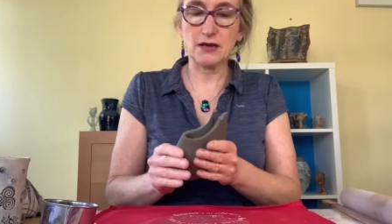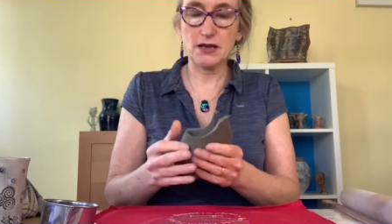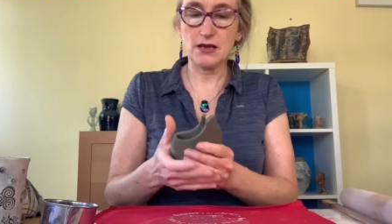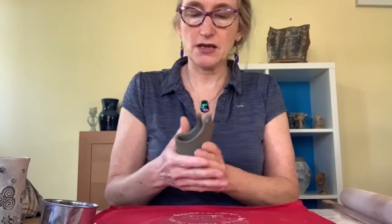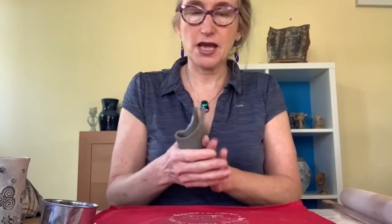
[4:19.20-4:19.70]

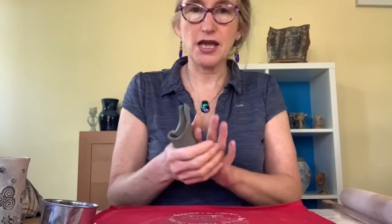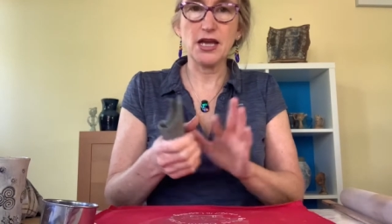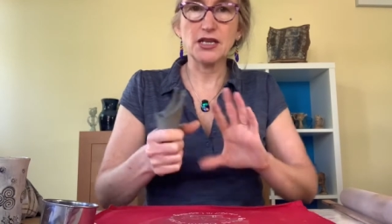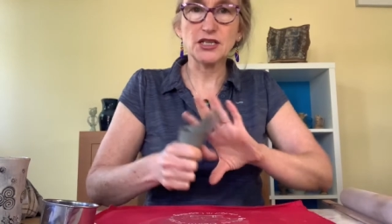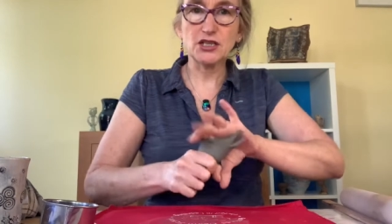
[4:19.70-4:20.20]
Okay,
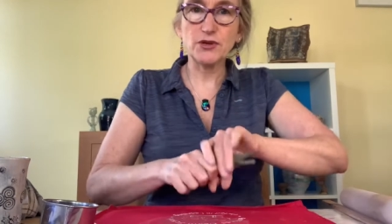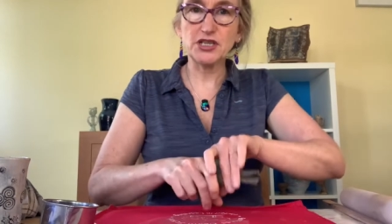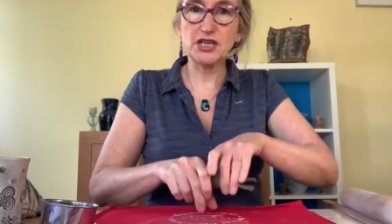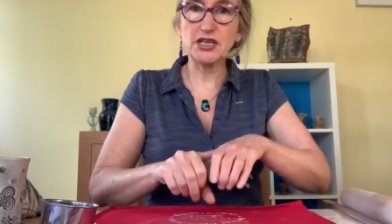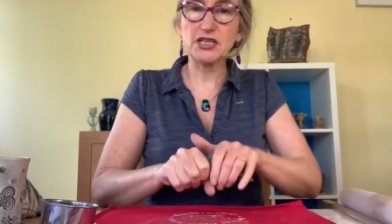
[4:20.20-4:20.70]

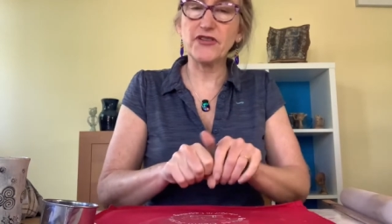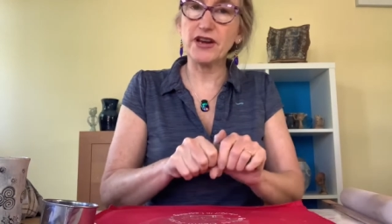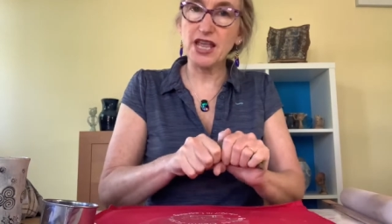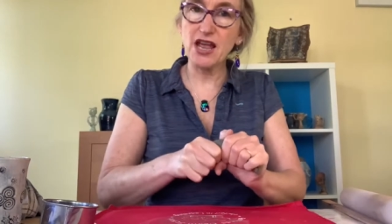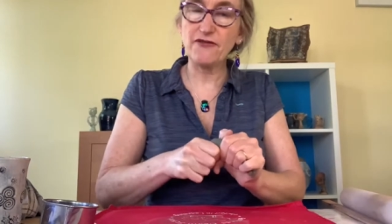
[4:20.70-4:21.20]
squidging it very
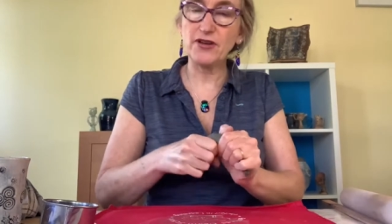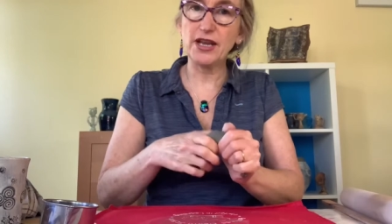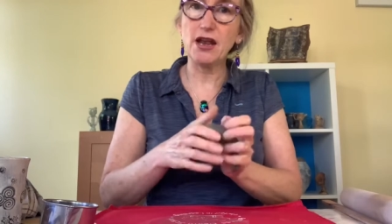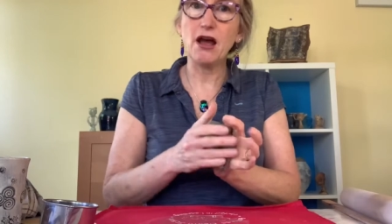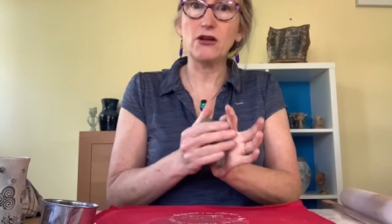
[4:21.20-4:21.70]

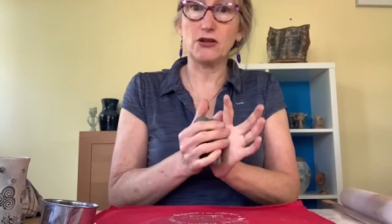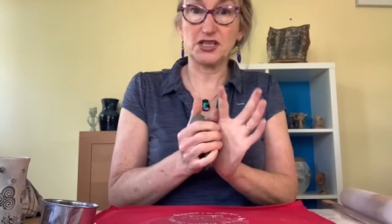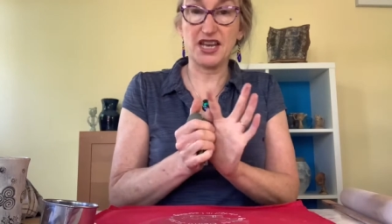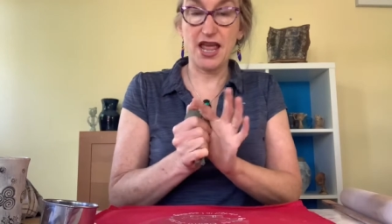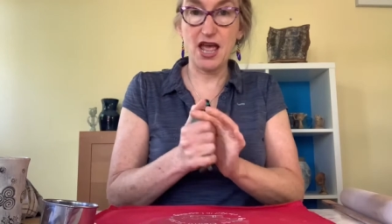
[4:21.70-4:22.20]
carefully, not to
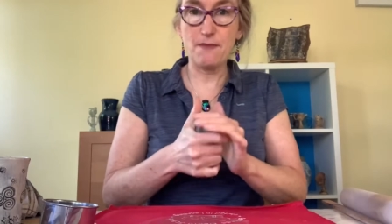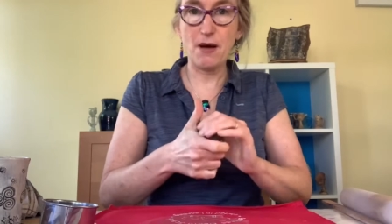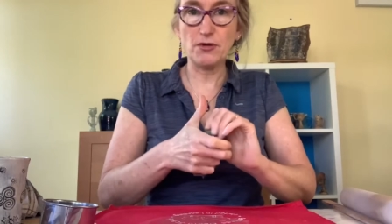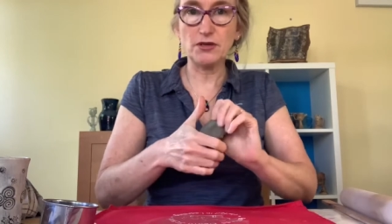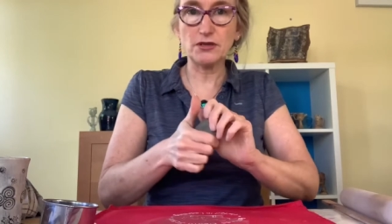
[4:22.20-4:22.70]
get air
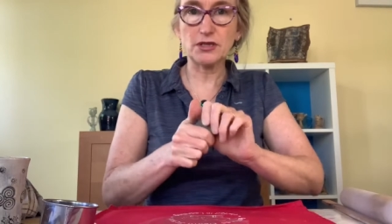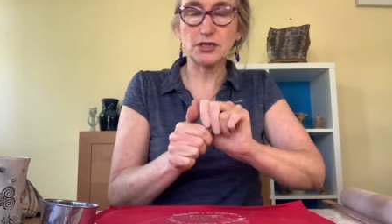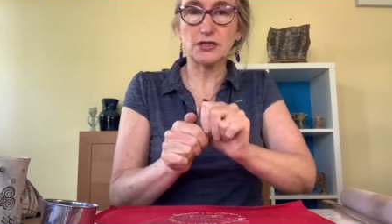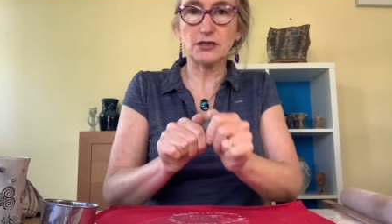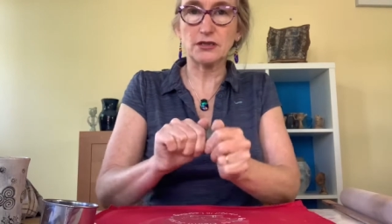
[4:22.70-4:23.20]

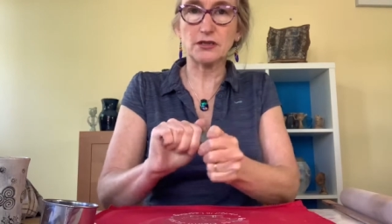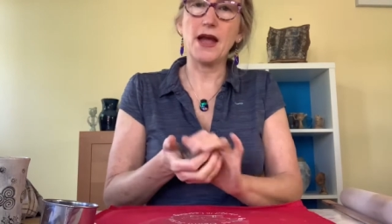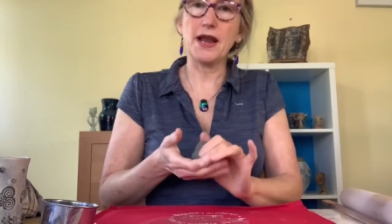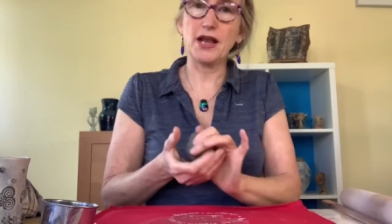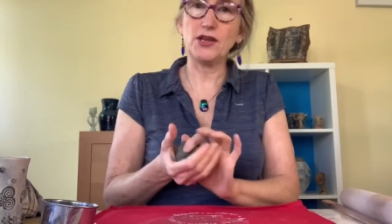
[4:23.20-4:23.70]
bubbles.
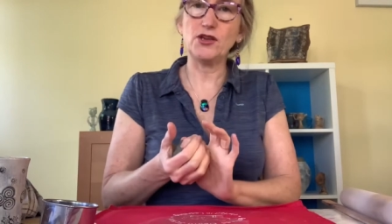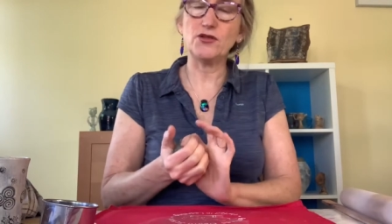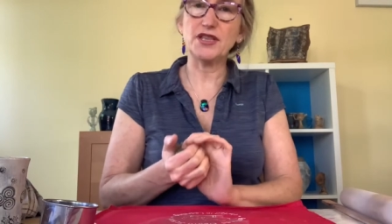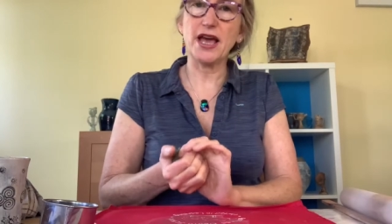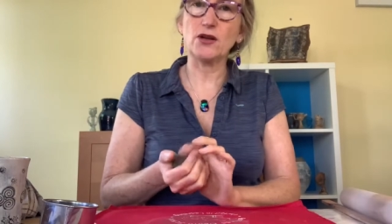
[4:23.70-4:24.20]
And I could
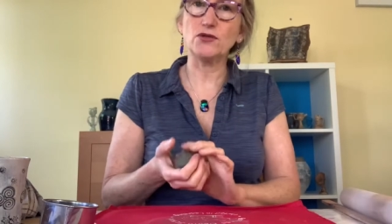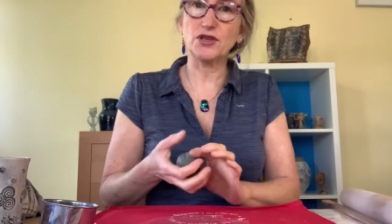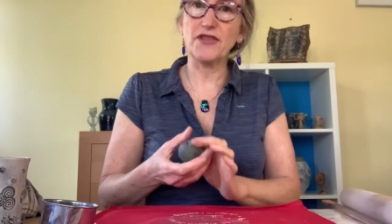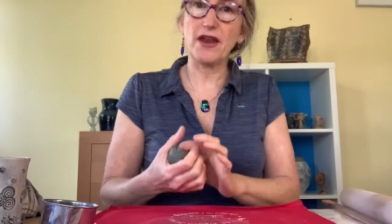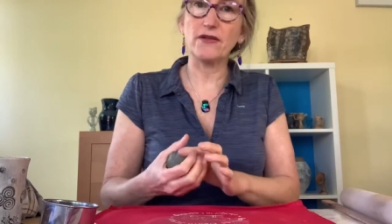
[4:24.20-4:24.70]
use that also
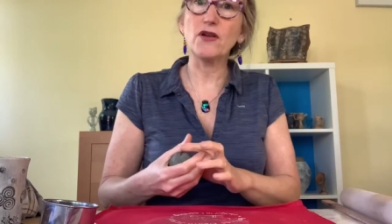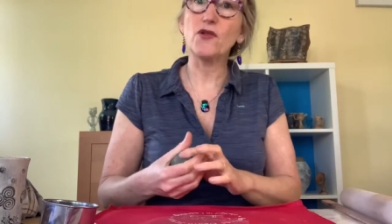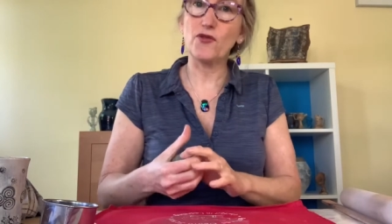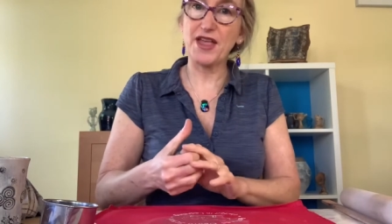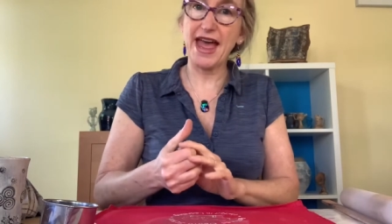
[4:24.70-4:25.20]
then
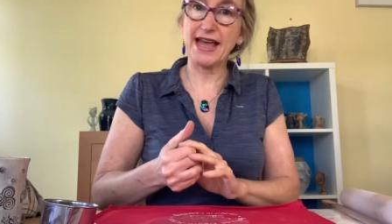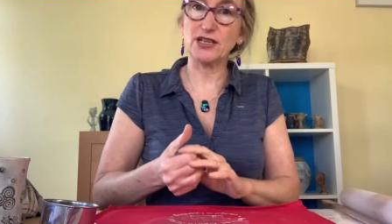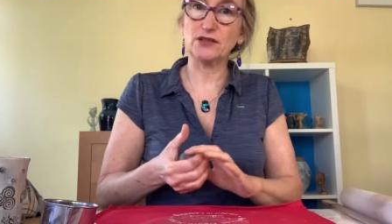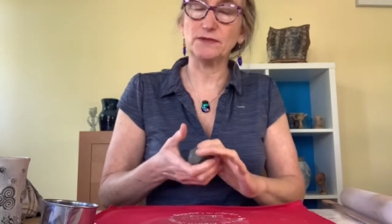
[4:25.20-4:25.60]
for the handle.